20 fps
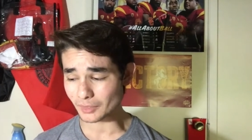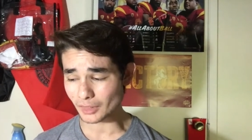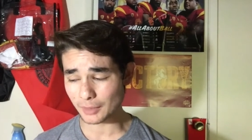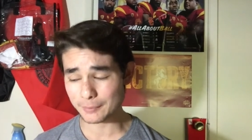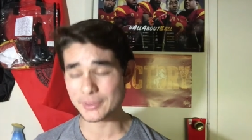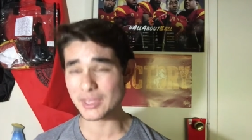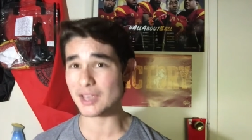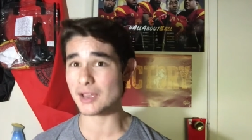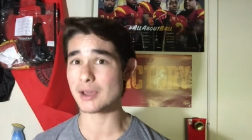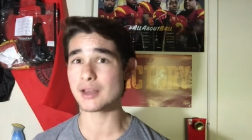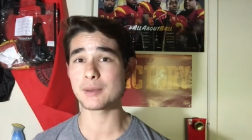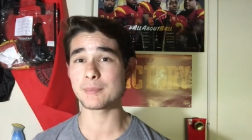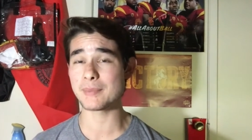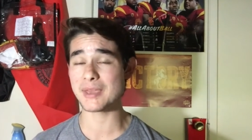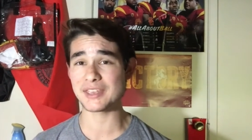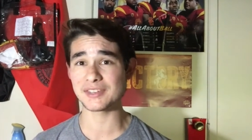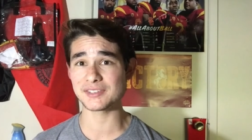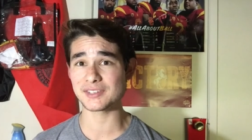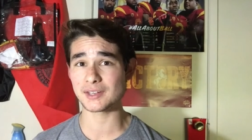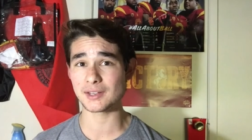Yeah, an
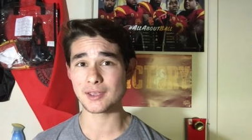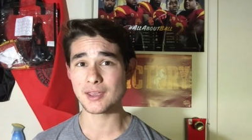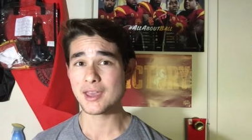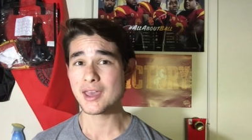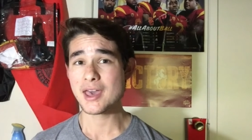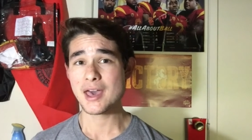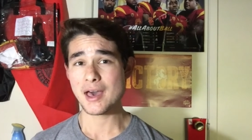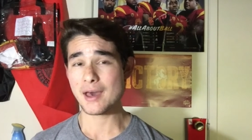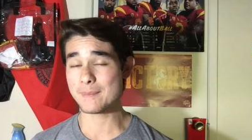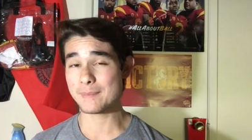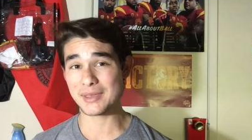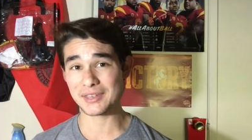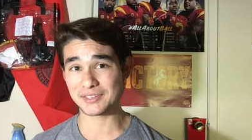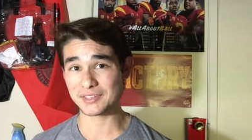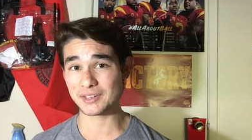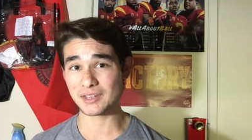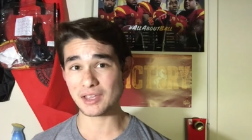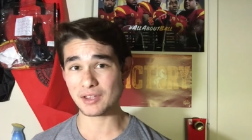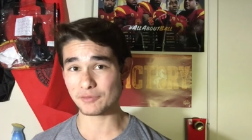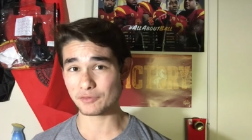amazing,
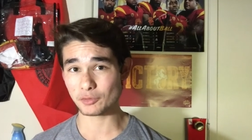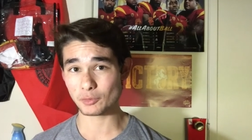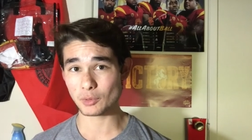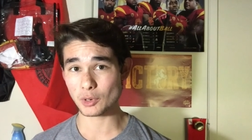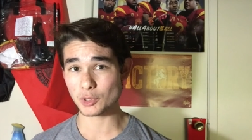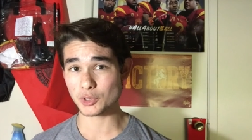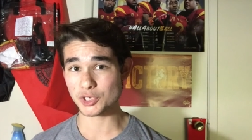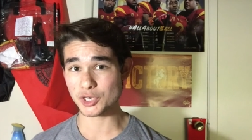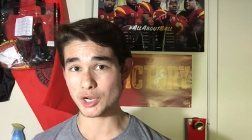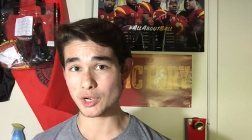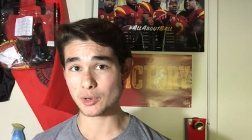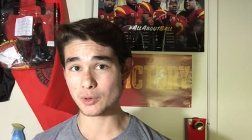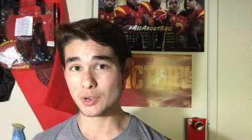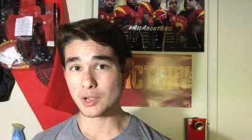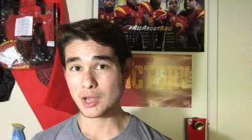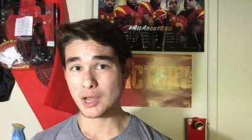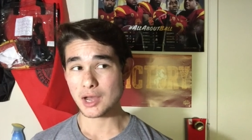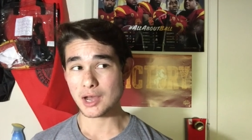amazing game for Rojo.